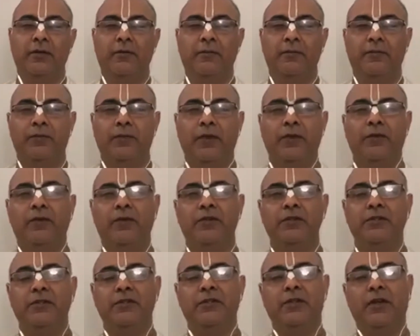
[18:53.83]
there
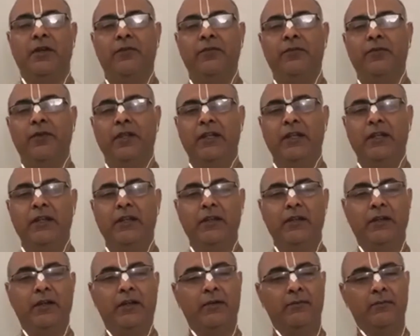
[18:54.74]
was a
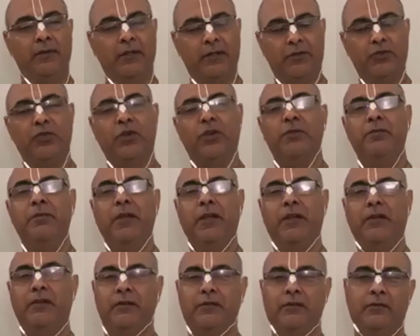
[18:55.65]
a sweet
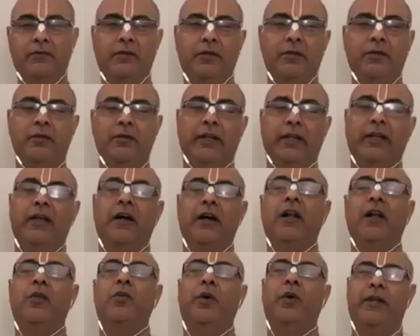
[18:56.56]
maker, like a
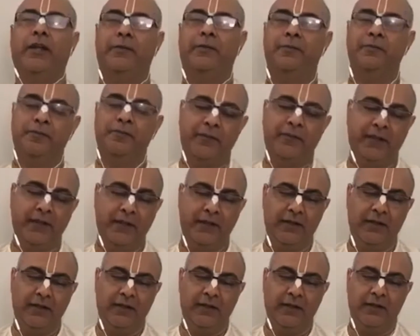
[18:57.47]
halwai.
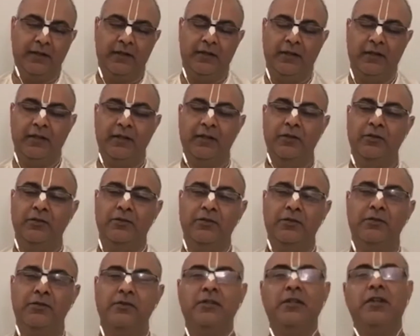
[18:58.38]
He used
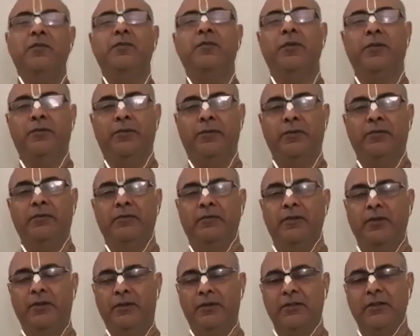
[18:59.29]
to cheat people.
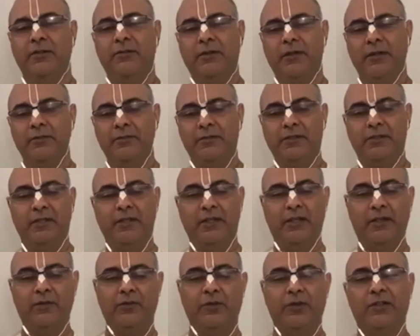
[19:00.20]
Sometimes
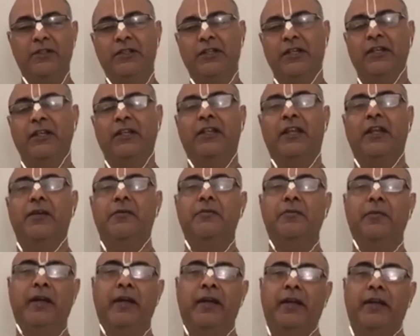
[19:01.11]
he would cheat them
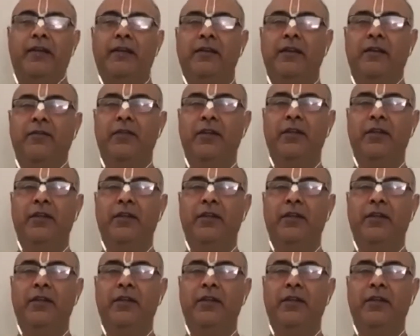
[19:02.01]
by giving